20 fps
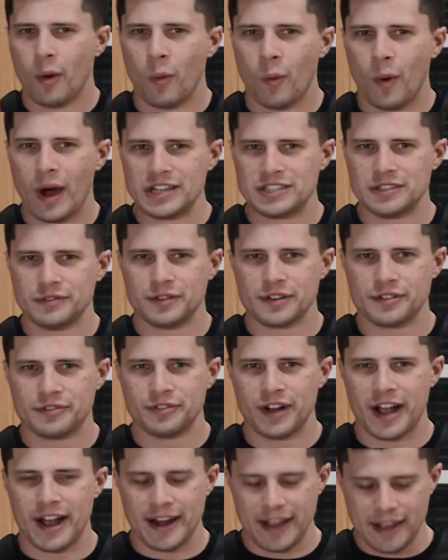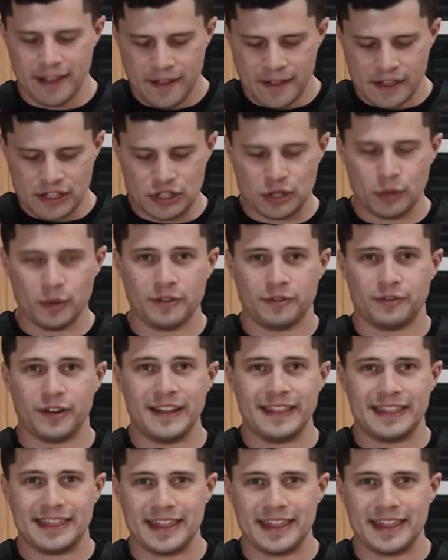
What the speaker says: watching Fun Friday, doing fun